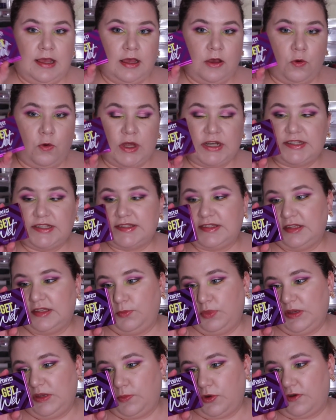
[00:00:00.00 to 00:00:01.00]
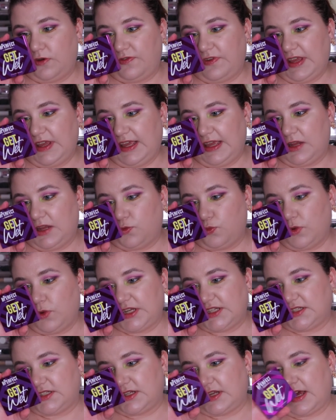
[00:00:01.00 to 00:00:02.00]
One is the Be Perfect Get
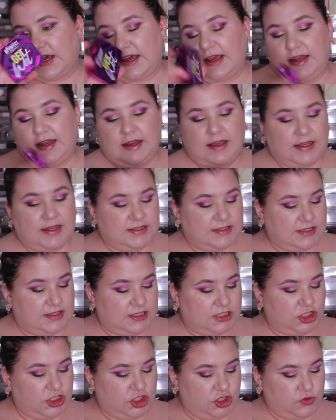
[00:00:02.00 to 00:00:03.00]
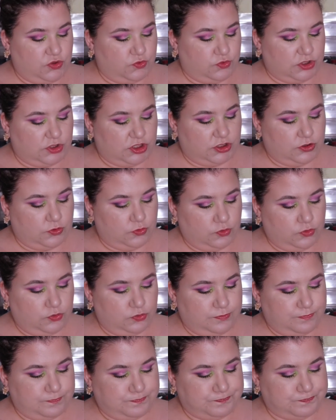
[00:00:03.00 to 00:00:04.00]
Wet highlight in Do You,